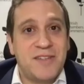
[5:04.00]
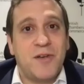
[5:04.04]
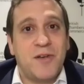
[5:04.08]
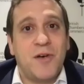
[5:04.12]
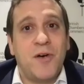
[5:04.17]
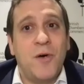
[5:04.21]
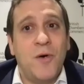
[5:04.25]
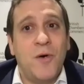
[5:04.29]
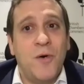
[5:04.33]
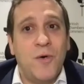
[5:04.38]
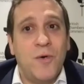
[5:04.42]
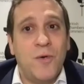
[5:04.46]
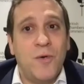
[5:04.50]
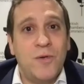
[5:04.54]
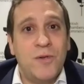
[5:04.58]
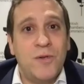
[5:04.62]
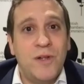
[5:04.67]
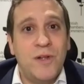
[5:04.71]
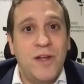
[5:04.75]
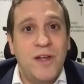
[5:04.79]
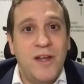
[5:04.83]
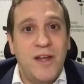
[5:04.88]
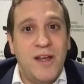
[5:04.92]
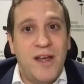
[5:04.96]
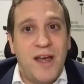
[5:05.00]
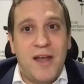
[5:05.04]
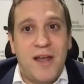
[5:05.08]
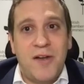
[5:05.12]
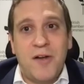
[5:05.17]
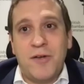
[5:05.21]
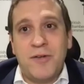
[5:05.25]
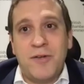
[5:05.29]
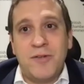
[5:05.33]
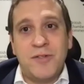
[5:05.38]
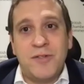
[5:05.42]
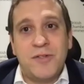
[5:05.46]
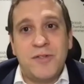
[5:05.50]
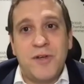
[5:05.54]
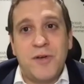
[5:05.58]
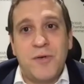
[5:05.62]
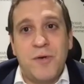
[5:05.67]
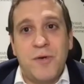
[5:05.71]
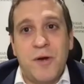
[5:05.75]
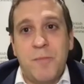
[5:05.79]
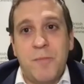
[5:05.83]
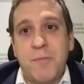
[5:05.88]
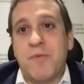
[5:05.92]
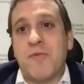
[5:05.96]
whole and also
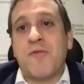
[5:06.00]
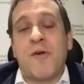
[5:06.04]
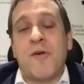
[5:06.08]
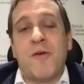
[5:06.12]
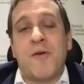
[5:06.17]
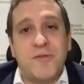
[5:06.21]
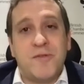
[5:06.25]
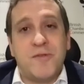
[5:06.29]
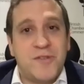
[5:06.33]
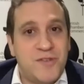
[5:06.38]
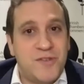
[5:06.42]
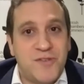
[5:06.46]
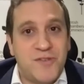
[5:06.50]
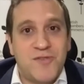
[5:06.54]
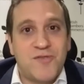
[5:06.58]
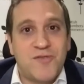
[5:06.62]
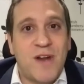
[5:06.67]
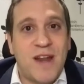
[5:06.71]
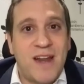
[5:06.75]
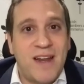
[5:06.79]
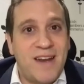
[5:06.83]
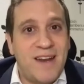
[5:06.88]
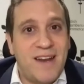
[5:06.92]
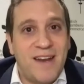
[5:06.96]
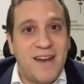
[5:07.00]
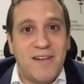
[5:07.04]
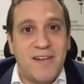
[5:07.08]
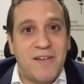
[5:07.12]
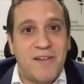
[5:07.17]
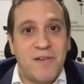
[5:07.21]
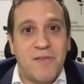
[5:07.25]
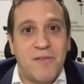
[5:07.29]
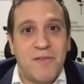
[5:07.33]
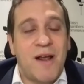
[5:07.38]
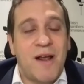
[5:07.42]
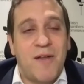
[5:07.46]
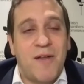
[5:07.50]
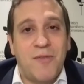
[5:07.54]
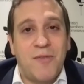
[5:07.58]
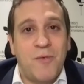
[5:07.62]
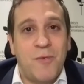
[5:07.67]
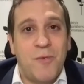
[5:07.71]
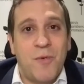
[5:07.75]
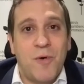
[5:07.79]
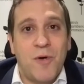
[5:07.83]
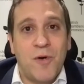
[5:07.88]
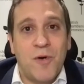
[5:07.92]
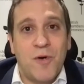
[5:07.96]
approach to trading around the
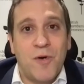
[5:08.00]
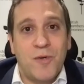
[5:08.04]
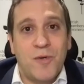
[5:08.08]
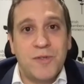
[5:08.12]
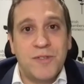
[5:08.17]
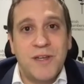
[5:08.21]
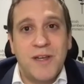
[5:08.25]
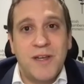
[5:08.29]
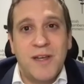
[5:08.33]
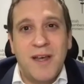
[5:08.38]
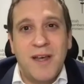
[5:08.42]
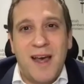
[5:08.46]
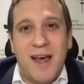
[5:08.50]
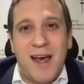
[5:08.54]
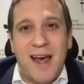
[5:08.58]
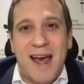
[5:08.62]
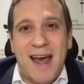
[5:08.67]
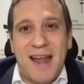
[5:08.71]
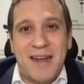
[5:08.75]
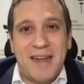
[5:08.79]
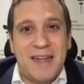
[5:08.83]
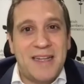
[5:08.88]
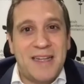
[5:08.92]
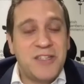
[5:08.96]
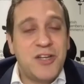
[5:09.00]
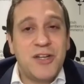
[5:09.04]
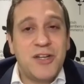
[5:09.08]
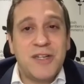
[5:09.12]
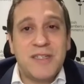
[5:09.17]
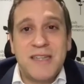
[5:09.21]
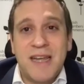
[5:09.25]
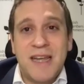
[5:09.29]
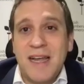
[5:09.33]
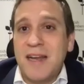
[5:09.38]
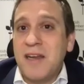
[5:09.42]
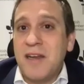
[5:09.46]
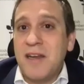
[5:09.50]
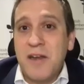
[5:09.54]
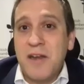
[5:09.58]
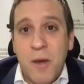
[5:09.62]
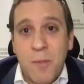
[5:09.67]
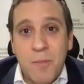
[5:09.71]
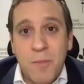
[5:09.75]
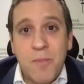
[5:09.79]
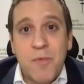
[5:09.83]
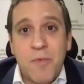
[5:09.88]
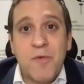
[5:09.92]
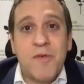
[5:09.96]
world. And it's going to take a
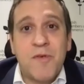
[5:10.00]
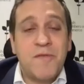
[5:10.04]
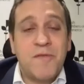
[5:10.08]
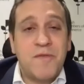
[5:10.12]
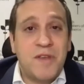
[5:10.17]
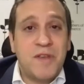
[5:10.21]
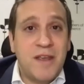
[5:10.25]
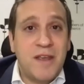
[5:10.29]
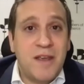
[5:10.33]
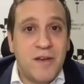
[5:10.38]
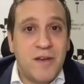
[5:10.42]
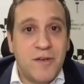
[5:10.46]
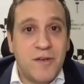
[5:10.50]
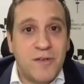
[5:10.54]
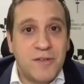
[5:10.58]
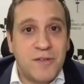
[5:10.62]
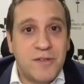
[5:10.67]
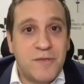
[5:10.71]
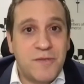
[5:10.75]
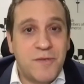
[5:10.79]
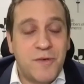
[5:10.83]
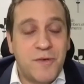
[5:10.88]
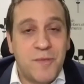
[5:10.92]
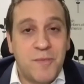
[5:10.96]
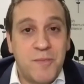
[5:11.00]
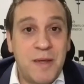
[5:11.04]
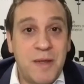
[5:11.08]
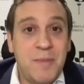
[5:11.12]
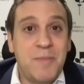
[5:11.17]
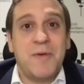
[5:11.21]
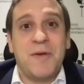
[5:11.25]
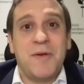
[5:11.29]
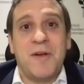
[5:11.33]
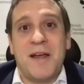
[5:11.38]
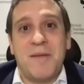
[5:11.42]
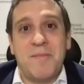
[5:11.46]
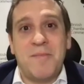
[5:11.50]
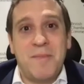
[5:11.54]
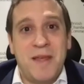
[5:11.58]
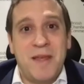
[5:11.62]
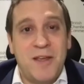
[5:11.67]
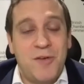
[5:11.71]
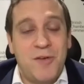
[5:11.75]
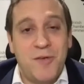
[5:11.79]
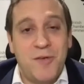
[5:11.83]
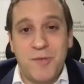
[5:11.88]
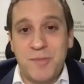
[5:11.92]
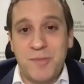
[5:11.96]
number of years for people like me
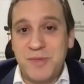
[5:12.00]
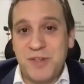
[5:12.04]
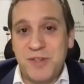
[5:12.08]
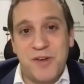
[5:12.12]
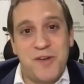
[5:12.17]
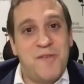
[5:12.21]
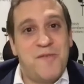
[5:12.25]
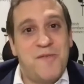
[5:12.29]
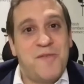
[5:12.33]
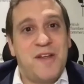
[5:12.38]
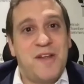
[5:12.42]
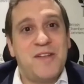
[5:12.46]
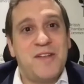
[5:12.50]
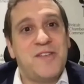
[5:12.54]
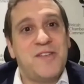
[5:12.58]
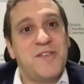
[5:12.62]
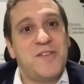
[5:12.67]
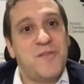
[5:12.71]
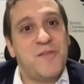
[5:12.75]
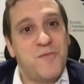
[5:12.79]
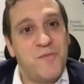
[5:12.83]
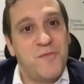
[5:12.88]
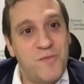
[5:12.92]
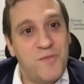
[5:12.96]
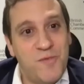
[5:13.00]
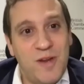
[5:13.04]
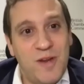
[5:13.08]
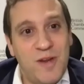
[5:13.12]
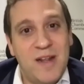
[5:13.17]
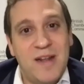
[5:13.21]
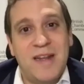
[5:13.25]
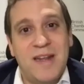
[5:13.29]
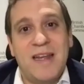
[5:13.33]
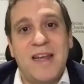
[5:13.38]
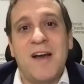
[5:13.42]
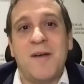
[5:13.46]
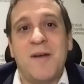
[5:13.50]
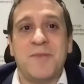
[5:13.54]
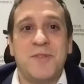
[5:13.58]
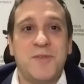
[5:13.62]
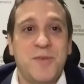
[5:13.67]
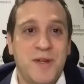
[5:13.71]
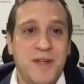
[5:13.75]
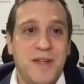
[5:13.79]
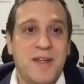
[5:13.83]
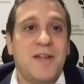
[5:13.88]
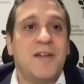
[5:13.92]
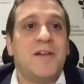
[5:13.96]
who observe it to really come to
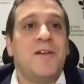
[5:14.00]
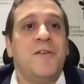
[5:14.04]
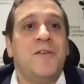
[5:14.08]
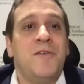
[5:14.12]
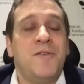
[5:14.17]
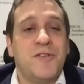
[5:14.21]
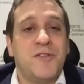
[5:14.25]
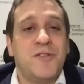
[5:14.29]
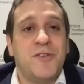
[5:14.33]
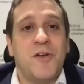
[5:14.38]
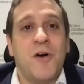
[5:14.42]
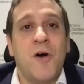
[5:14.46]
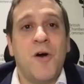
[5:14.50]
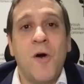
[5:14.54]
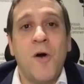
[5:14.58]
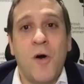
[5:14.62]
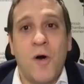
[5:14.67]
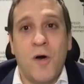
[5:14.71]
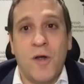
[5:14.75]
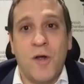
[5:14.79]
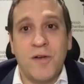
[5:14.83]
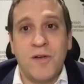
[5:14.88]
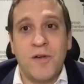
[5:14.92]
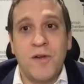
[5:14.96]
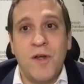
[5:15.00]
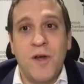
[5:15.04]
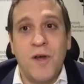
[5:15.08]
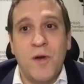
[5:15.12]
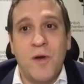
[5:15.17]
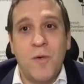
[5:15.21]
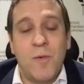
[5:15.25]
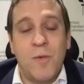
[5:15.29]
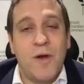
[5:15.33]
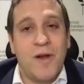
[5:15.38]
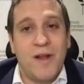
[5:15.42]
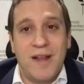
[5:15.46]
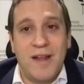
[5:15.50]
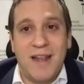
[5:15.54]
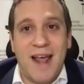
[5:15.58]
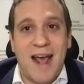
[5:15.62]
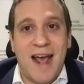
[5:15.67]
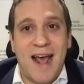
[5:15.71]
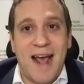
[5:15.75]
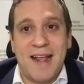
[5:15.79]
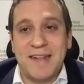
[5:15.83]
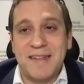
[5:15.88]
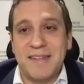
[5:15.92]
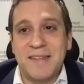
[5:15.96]
a conclusion on where it
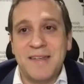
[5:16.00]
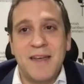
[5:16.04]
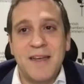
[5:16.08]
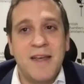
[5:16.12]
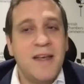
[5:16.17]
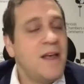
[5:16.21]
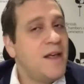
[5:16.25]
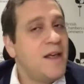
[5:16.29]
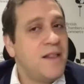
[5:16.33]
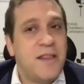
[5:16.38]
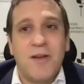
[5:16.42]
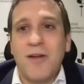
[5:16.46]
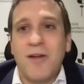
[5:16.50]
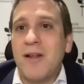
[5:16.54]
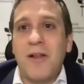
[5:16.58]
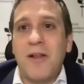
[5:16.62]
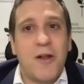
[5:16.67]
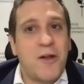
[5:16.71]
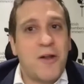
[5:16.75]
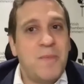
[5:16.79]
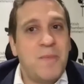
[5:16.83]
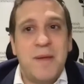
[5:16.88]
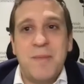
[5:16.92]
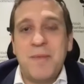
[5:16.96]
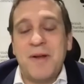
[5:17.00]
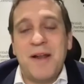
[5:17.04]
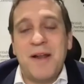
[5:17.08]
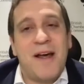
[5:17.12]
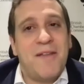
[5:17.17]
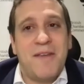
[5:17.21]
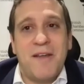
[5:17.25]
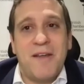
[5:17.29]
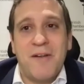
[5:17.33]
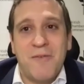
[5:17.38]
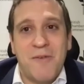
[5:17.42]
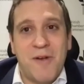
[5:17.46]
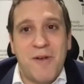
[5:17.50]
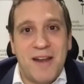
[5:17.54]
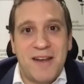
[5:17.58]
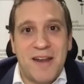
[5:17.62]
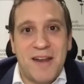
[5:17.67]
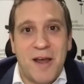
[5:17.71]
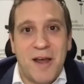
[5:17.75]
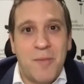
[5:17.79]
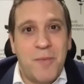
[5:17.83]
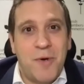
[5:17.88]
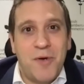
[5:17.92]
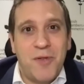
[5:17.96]
lands. There are a lot of people out there right
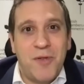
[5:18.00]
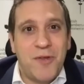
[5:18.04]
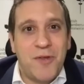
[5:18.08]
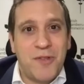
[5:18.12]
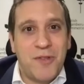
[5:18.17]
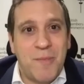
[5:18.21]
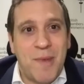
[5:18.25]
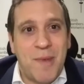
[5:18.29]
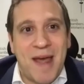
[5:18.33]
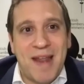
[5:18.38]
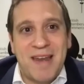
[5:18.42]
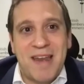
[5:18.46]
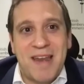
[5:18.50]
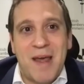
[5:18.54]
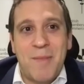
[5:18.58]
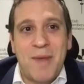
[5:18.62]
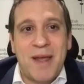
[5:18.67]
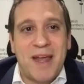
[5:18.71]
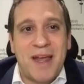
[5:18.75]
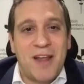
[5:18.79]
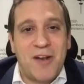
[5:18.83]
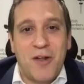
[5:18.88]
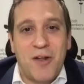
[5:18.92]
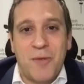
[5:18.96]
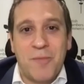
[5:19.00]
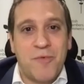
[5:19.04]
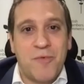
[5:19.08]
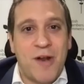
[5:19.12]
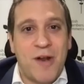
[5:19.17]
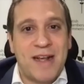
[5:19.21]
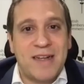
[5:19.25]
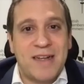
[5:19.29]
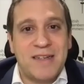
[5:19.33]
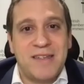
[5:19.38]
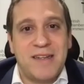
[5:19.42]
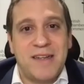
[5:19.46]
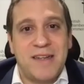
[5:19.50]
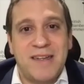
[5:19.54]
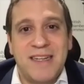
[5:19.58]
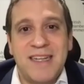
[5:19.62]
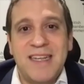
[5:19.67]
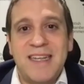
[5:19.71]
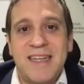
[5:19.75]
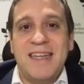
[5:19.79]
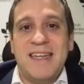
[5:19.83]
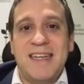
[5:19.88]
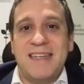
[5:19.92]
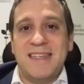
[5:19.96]
now, both on the pandemic and on Brexit,
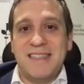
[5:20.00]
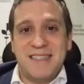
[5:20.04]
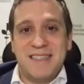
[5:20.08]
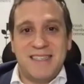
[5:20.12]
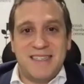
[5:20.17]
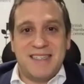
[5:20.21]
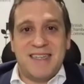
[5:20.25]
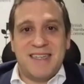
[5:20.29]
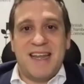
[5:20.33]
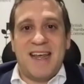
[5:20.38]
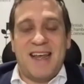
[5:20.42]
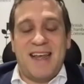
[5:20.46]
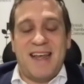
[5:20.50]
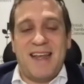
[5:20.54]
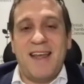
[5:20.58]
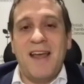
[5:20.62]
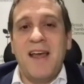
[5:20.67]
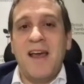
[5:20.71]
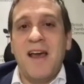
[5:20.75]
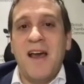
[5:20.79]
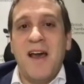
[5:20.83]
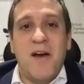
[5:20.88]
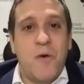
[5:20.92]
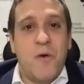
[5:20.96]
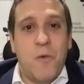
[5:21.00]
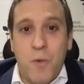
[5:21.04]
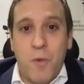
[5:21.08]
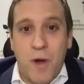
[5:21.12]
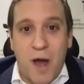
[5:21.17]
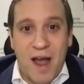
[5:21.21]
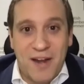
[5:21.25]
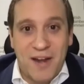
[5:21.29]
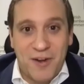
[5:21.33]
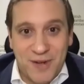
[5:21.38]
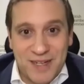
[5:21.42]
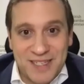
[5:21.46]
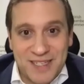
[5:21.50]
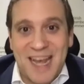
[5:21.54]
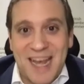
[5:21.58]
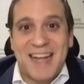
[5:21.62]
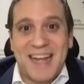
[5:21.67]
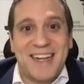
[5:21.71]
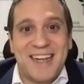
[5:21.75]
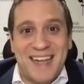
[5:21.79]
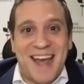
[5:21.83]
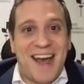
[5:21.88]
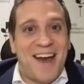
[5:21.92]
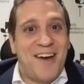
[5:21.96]
keen to say, I know
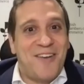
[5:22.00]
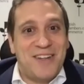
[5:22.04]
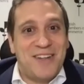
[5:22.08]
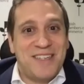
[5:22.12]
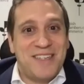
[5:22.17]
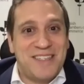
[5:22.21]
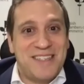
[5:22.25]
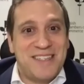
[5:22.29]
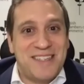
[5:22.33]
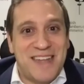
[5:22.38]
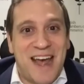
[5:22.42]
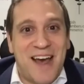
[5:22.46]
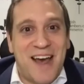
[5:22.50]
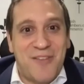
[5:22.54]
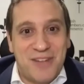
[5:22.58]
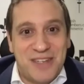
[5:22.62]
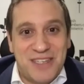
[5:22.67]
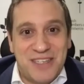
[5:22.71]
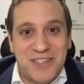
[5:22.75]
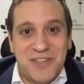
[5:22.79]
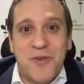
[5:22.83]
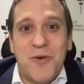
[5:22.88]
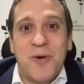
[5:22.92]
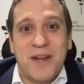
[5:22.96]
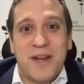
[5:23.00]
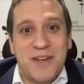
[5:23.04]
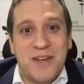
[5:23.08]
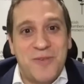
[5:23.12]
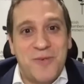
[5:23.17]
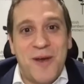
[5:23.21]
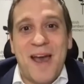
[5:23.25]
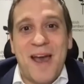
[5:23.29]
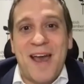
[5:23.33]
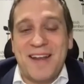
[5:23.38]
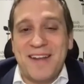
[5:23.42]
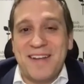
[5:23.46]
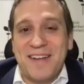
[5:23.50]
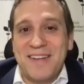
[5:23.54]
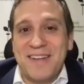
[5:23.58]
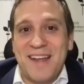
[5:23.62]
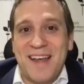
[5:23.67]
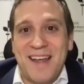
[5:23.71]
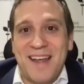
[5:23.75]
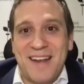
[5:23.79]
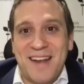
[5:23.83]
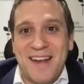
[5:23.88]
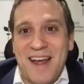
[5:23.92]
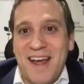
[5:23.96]
exactly how this is going to end.
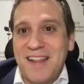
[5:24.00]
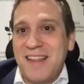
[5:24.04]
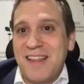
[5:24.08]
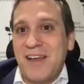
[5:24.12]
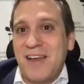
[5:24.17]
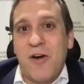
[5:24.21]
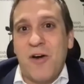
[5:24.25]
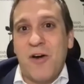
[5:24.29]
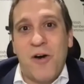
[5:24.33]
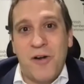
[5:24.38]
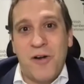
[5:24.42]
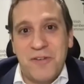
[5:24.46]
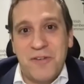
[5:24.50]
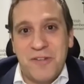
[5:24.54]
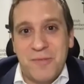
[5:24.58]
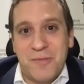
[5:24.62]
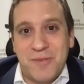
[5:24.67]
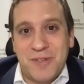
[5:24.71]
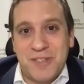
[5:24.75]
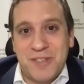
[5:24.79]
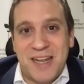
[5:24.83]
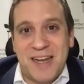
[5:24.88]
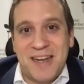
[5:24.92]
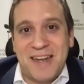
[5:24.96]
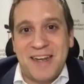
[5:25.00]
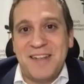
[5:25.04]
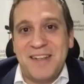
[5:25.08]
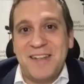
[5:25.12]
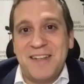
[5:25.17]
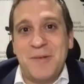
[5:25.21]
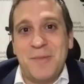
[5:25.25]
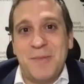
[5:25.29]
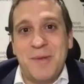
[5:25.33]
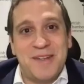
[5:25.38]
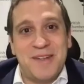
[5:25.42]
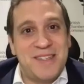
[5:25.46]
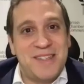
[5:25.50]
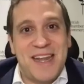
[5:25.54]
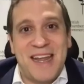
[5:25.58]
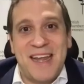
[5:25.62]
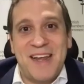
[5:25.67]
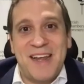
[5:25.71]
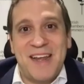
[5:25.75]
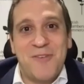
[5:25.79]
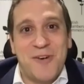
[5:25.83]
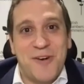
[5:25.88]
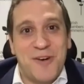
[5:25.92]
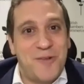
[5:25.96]
And I think all of them are selling a little bit of
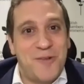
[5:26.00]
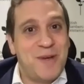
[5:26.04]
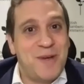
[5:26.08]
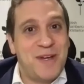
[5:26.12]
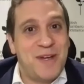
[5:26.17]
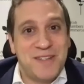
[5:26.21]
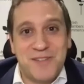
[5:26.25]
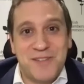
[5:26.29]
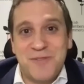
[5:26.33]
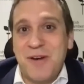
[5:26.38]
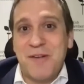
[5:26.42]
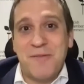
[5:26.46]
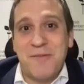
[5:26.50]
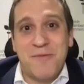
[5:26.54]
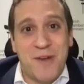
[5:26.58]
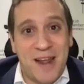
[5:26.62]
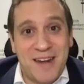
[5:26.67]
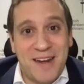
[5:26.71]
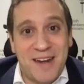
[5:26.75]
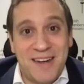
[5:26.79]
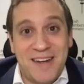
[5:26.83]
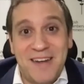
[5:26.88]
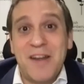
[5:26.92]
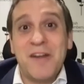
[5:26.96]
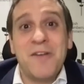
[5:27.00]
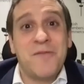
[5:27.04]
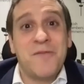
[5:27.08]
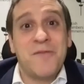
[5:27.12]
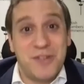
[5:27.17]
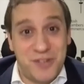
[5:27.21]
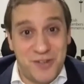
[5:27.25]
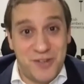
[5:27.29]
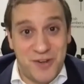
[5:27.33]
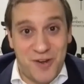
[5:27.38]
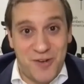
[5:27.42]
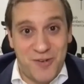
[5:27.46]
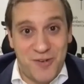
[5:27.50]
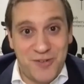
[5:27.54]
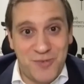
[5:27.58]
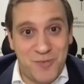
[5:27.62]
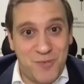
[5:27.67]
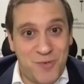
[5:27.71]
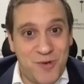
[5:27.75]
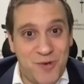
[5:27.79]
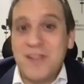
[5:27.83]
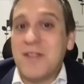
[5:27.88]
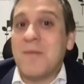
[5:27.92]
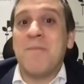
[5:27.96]
snake oil because, quite frankly, none of us knows.
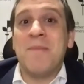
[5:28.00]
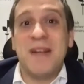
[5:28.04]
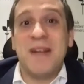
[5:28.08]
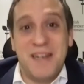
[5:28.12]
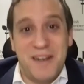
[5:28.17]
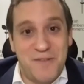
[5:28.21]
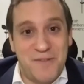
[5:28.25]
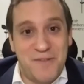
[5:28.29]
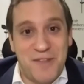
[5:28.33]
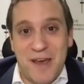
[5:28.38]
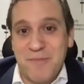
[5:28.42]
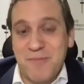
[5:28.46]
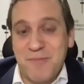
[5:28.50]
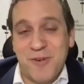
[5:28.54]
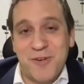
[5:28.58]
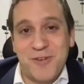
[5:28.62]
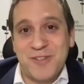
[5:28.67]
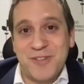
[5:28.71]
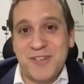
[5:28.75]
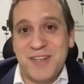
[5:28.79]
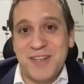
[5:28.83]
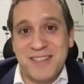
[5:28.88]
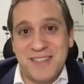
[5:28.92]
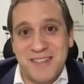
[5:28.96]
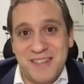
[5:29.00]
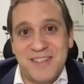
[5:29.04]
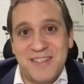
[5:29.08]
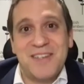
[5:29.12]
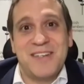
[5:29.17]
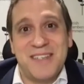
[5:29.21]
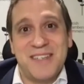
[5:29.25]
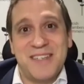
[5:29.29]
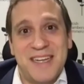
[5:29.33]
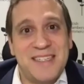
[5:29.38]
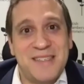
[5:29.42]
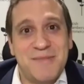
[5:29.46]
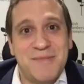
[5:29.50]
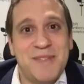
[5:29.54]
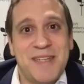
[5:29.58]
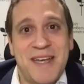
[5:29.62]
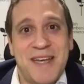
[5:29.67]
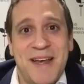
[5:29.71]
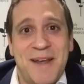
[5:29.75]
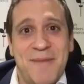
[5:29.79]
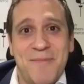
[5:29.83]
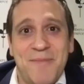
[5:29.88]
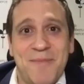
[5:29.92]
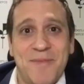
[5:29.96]
We're in the middle of that process and it's going to take some
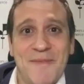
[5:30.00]
time.